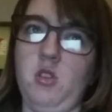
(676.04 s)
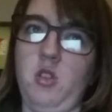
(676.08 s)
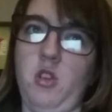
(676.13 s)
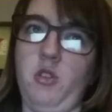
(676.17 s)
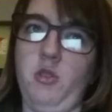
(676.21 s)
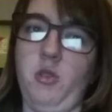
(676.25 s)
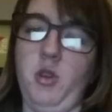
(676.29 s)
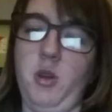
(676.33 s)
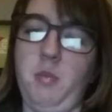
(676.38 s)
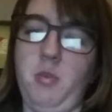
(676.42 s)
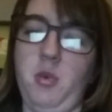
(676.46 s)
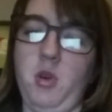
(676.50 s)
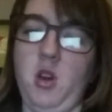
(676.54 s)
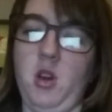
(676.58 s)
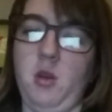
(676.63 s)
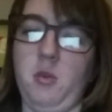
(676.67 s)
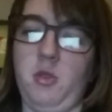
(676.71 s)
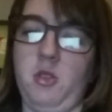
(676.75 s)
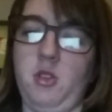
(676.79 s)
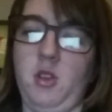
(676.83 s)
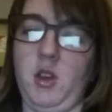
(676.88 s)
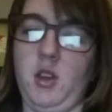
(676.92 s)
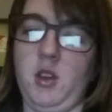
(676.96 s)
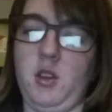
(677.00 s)
if we put up
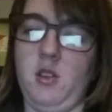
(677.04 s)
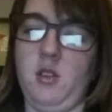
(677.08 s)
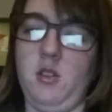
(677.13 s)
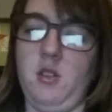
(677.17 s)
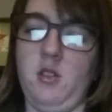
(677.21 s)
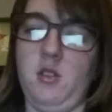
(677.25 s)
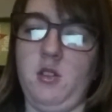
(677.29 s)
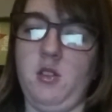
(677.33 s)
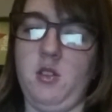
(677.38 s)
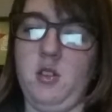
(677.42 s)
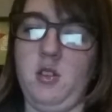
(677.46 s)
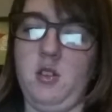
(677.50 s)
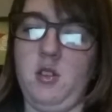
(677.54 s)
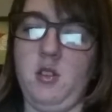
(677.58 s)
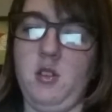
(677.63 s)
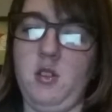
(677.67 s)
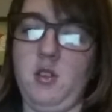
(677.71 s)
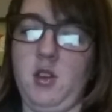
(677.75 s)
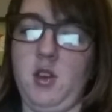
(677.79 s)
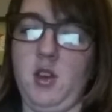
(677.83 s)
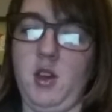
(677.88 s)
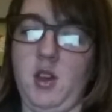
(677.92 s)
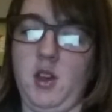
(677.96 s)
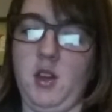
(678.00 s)

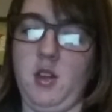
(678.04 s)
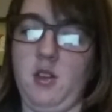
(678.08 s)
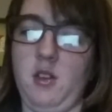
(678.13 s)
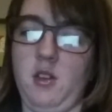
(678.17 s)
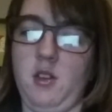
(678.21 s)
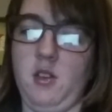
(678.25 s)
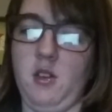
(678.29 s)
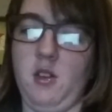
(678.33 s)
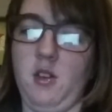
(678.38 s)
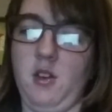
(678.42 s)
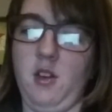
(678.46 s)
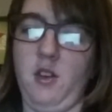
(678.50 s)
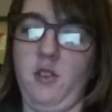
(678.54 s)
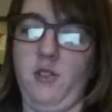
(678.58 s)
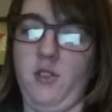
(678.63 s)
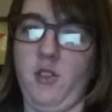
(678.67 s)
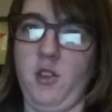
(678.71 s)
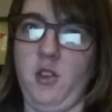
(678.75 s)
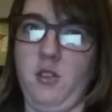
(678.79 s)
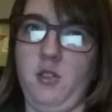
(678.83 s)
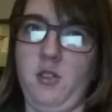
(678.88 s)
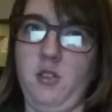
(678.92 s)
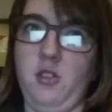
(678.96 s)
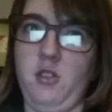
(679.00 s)
second-hand
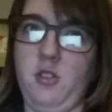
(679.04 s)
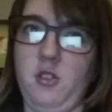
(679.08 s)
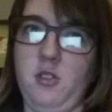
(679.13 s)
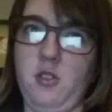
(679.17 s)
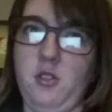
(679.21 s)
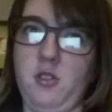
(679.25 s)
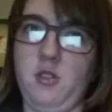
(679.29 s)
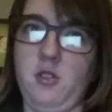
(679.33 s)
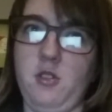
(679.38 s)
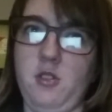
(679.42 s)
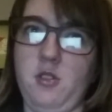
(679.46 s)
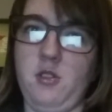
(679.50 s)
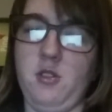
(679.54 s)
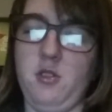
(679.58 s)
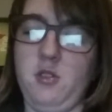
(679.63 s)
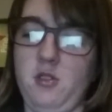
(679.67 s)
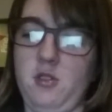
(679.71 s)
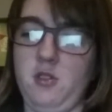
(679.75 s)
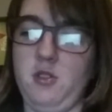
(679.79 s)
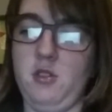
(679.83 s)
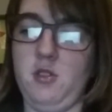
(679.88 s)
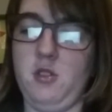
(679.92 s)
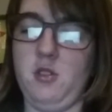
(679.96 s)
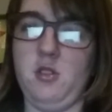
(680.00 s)
iPhones,
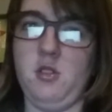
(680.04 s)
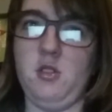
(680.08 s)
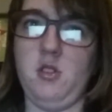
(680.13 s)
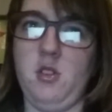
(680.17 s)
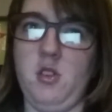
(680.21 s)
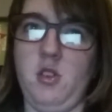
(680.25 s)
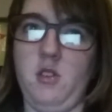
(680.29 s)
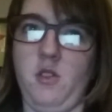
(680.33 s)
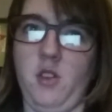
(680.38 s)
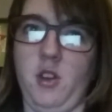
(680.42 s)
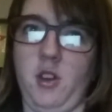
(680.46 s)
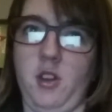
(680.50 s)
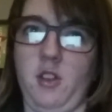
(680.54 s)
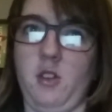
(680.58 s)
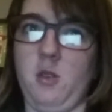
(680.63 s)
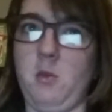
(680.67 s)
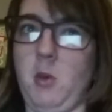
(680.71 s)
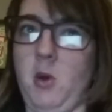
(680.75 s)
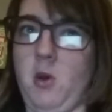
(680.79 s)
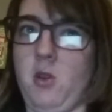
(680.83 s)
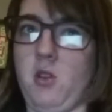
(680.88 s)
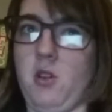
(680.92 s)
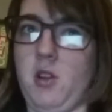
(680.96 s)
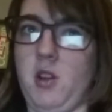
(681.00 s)
if I can
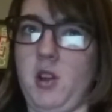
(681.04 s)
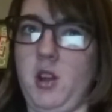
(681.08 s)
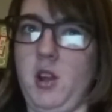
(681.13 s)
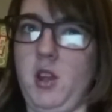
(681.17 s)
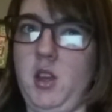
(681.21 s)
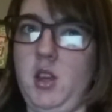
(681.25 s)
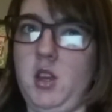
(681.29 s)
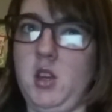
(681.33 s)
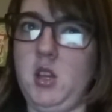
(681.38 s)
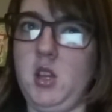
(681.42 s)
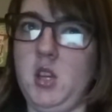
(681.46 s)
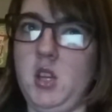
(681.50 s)
spell correctly,